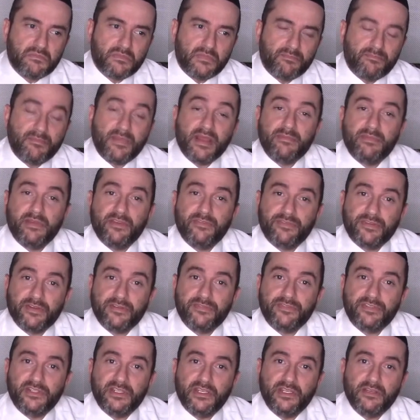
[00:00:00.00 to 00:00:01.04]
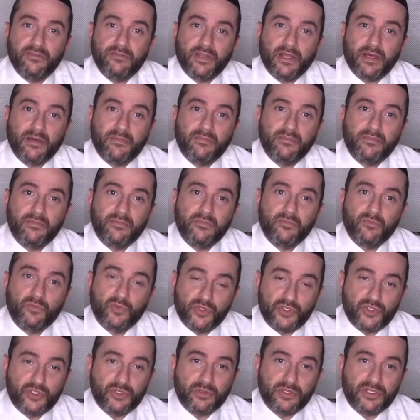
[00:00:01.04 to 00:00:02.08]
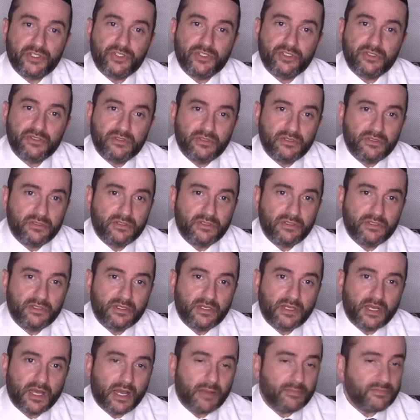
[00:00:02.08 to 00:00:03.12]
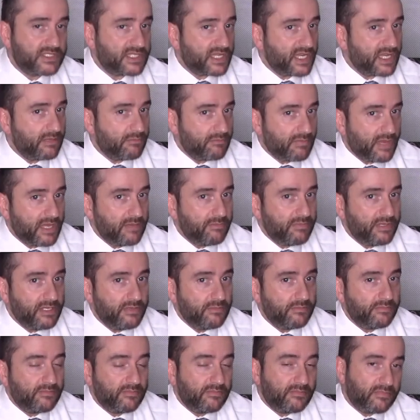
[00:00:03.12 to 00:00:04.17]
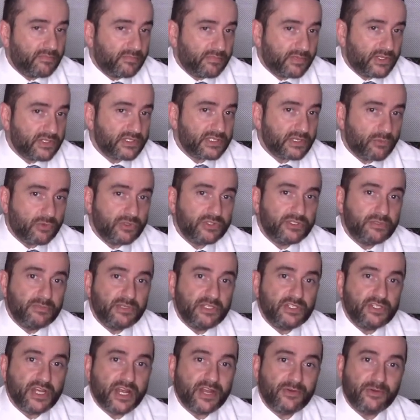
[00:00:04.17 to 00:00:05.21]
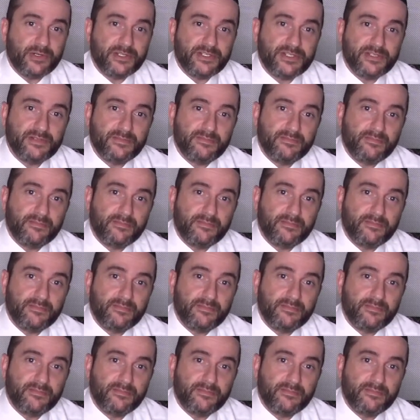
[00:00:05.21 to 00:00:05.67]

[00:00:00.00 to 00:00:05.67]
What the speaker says: Maybe 50 of them were Jewish. I'm saying maybe because I want to be generous.